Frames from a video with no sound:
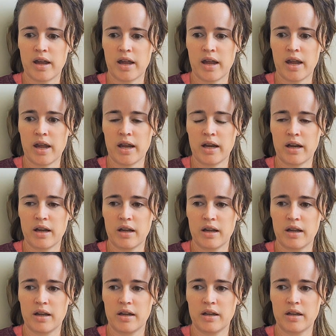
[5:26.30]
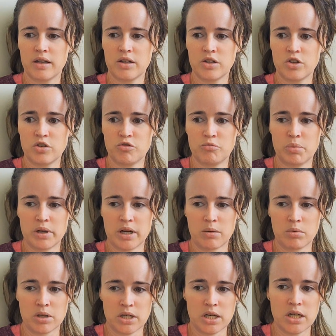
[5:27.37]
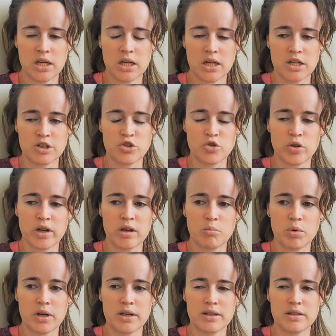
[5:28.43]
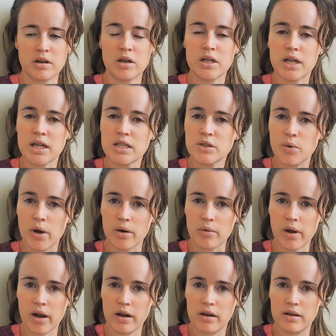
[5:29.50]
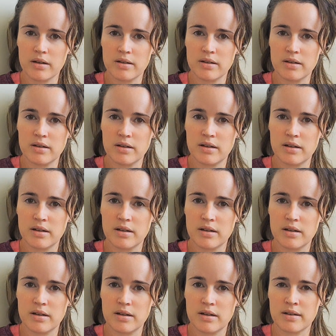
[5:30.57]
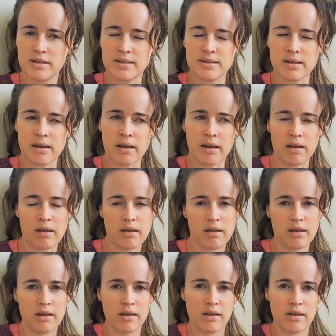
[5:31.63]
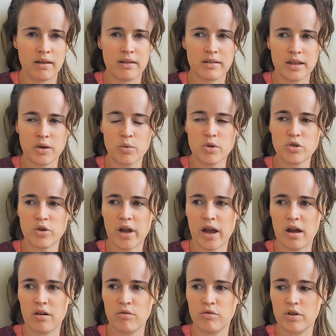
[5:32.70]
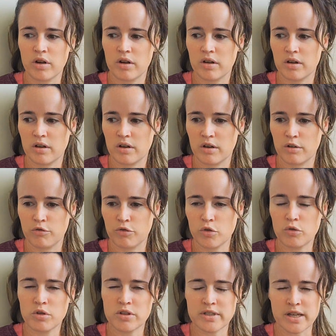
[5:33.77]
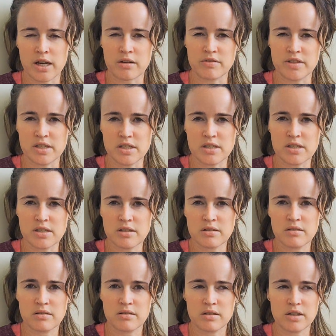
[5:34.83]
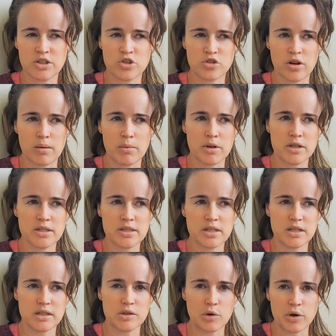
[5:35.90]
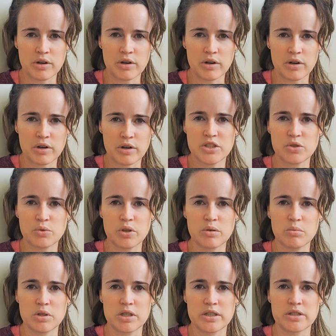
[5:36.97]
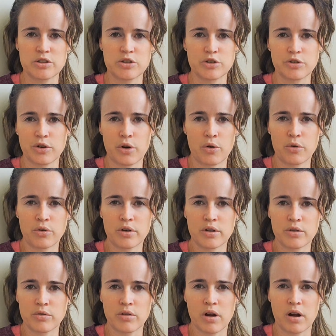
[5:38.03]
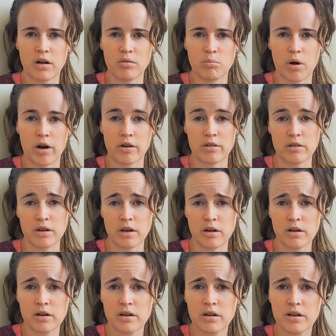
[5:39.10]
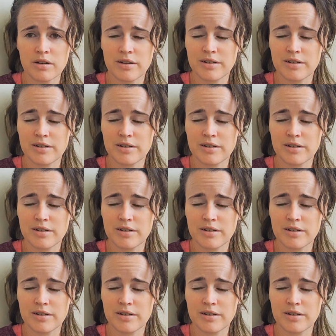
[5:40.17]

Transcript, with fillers: and you've been able to eat it and enjoy it, but it don't taste quite right. It's like, like when you have fruit that's out of season, like strawberries that don't even taste sweet because they're grown in the wrong part of the year,